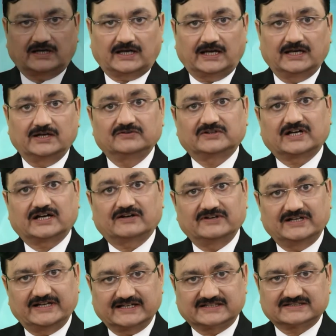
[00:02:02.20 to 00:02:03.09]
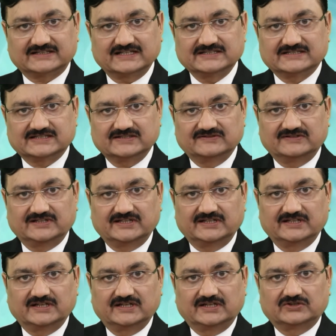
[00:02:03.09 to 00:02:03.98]
I have traveled extensively
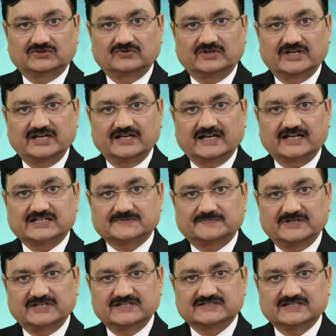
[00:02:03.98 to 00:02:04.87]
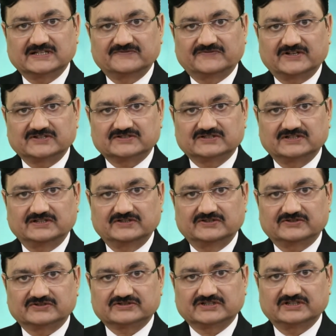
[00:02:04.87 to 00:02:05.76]
to gain experience in functional
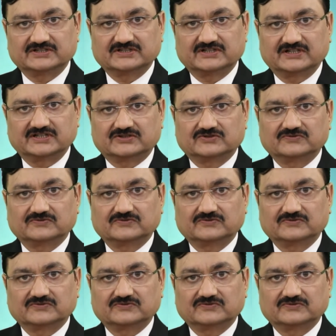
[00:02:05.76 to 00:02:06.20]
neurosurgery